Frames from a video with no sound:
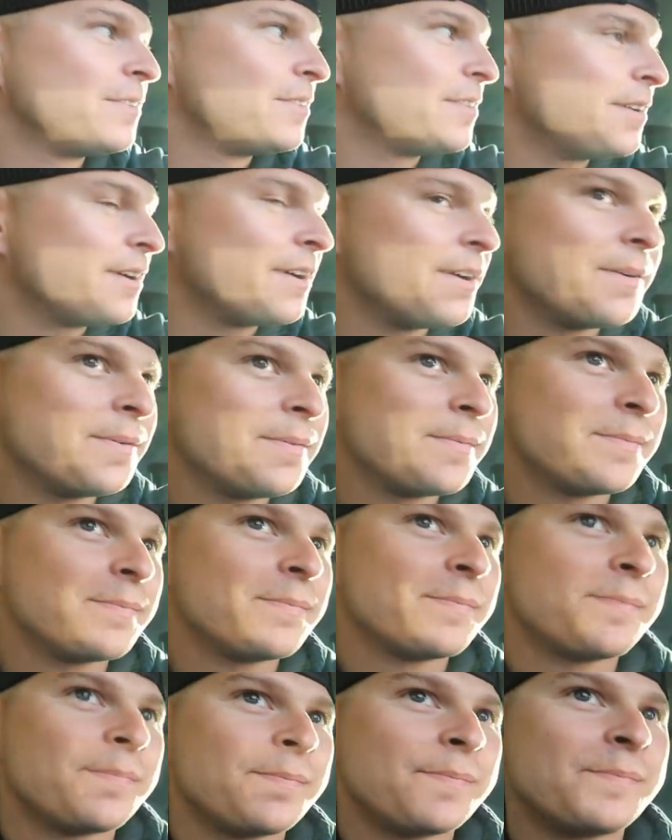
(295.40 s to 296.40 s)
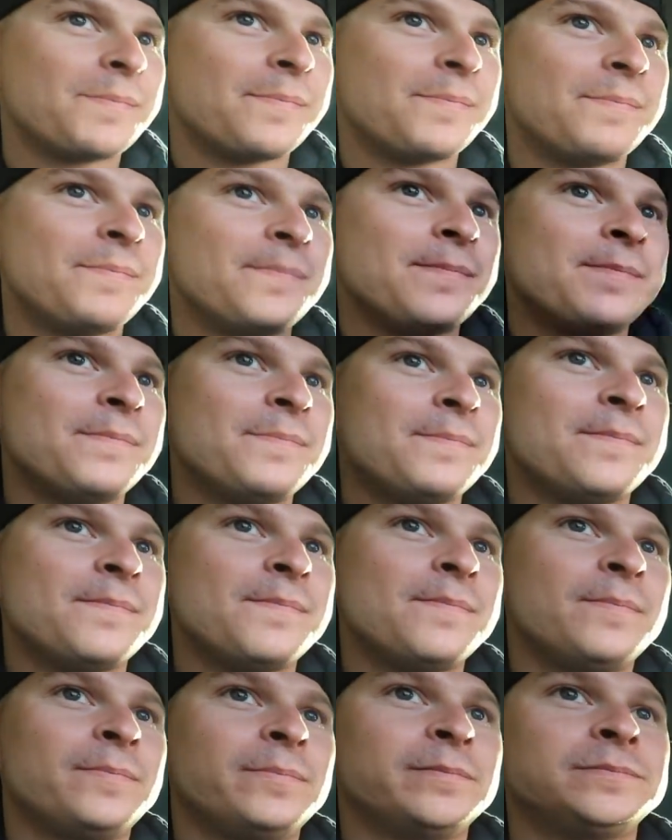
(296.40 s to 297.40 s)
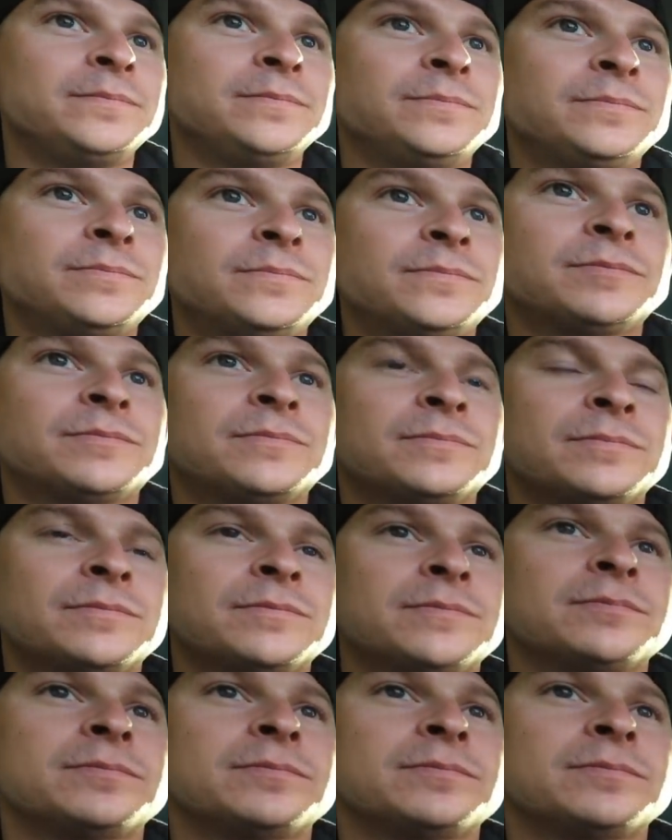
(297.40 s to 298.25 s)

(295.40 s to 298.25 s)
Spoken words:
in. Yeah. So in the morning, a small lake here, and then in the afternoon,